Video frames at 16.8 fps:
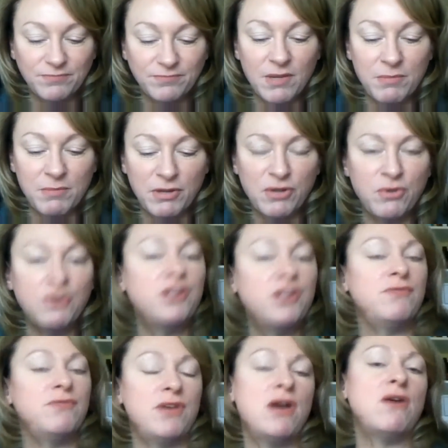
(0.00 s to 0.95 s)
But who do you
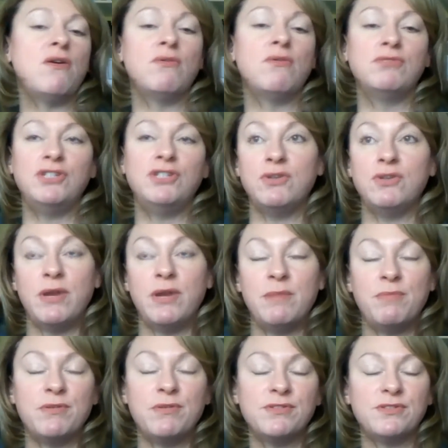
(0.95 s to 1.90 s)
know? Do you know any
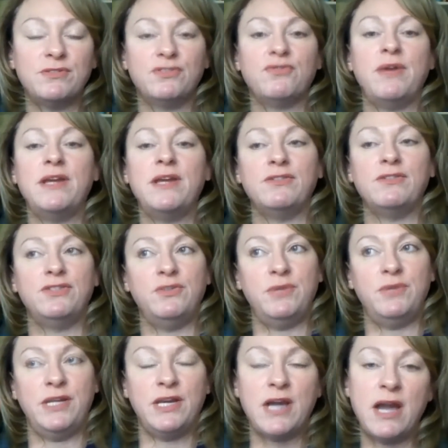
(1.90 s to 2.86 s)
personal trainers? Do you know
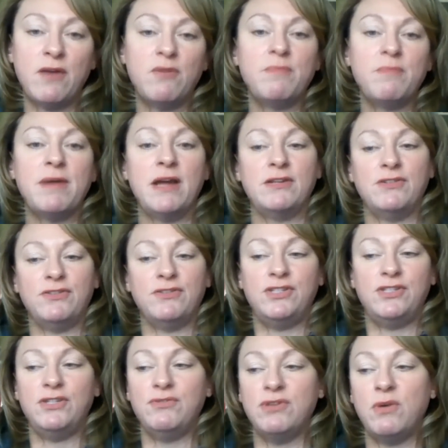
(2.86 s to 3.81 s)
any chiropractors?
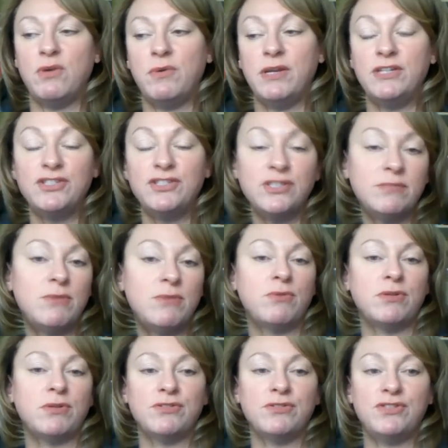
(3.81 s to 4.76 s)
Do you know any gym
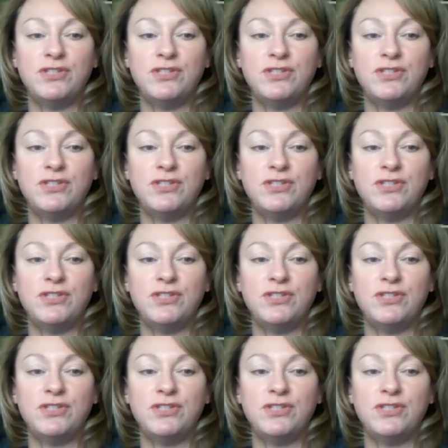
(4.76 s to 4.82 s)
owners?